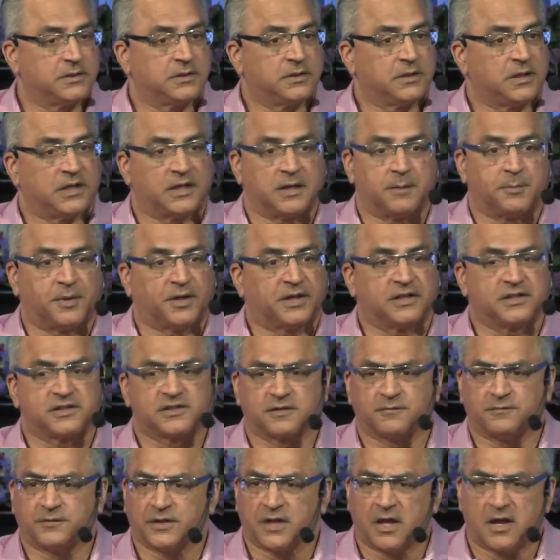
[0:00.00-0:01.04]
an abundance
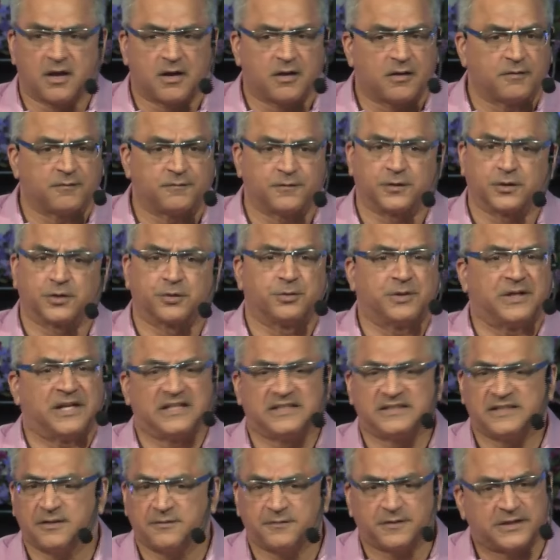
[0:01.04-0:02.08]
of love or
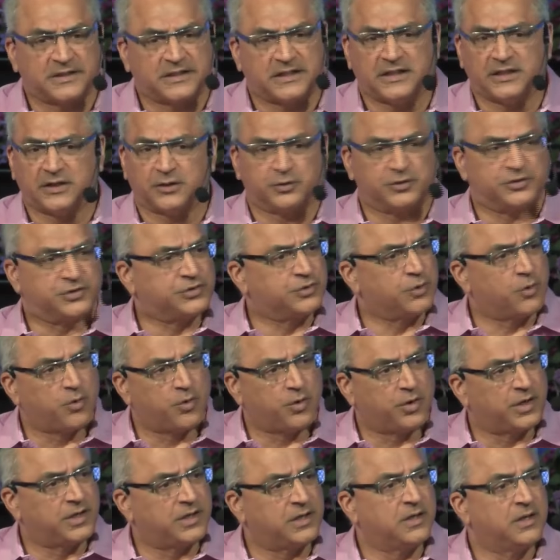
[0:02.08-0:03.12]
creativity or
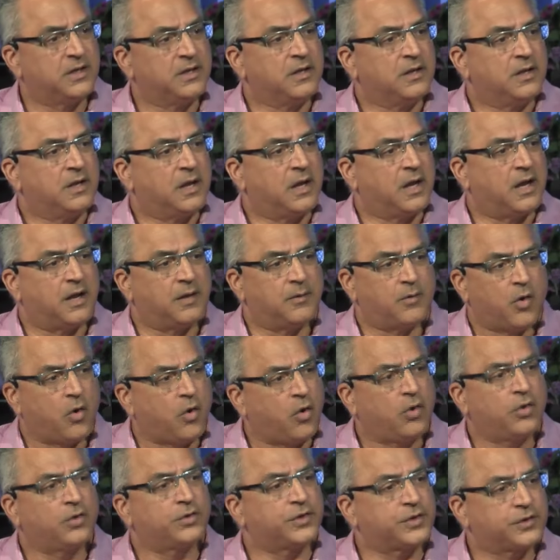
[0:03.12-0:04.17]
joy. Uh,
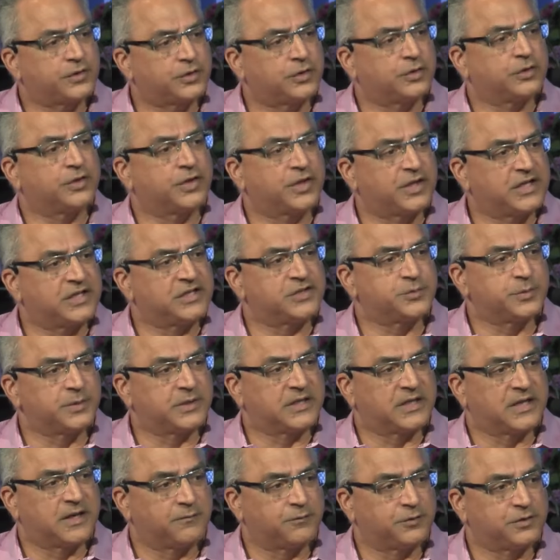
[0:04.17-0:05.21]
all the good things we
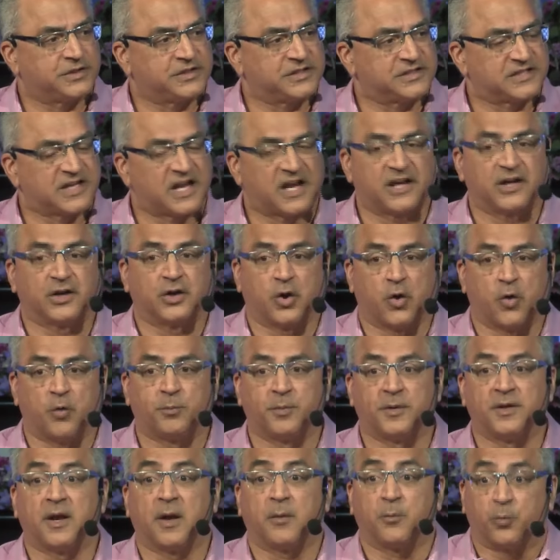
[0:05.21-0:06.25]
could ever desire
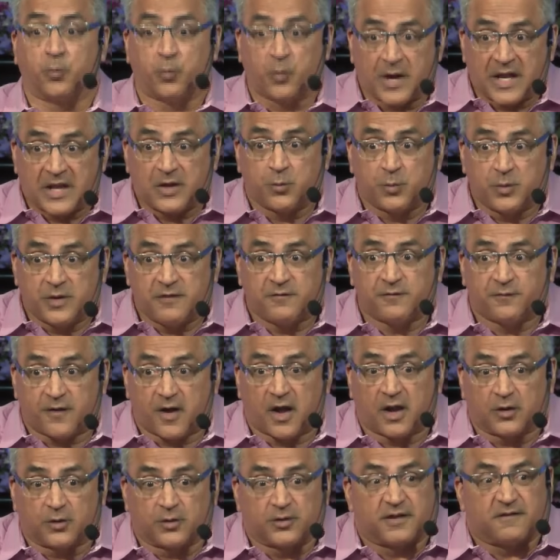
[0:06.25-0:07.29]
open up when we
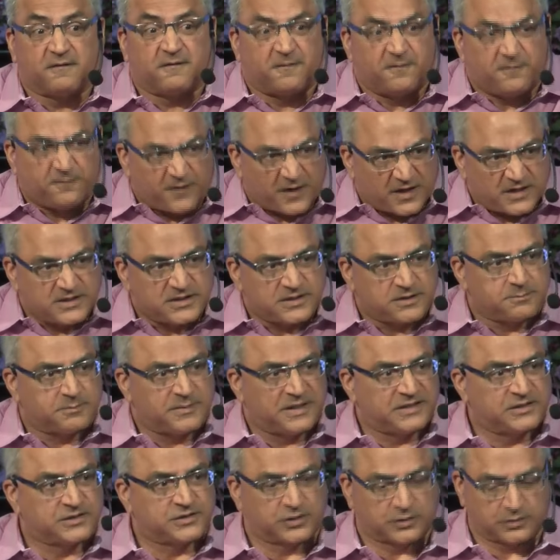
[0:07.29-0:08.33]
follow the
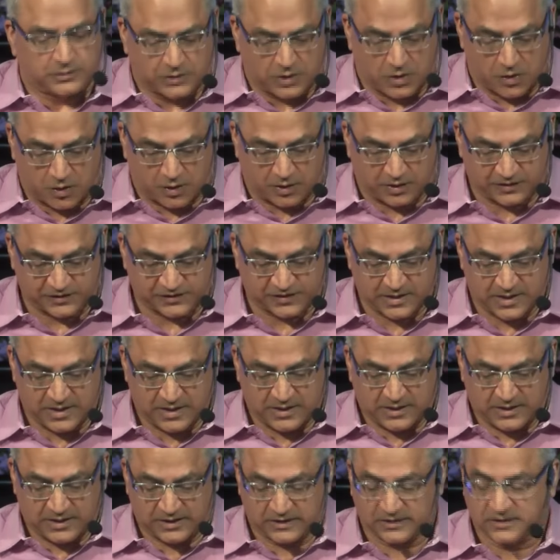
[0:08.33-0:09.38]
fundamental laws
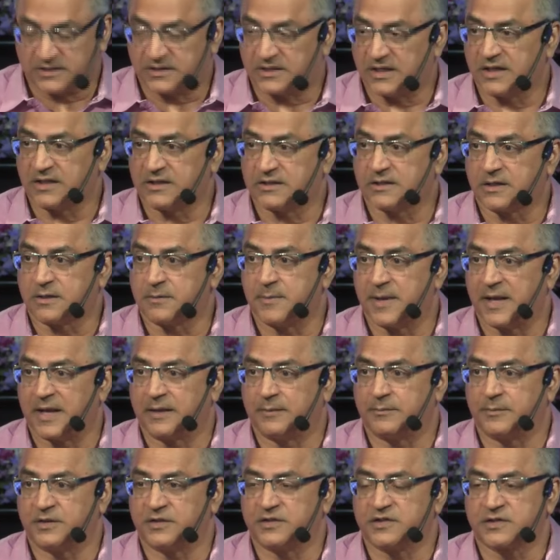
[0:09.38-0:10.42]
in the Ten
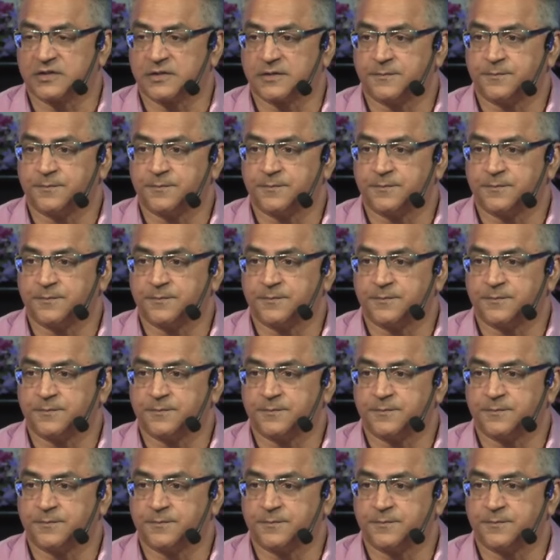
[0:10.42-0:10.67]
Commandments.